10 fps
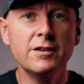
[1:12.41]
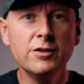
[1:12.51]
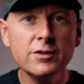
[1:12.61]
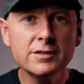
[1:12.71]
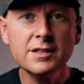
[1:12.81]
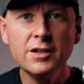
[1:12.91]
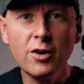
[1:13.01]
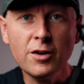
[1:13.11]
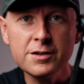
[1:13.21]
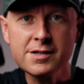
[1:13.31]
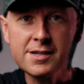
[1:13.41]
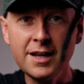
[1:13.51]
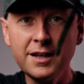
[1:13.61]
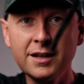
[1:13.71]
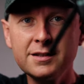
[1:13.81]
You see all these
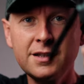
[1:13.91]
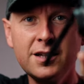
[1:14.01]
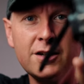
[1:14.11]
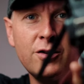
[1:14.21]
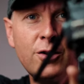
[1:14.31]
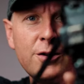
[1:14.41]
settings here, all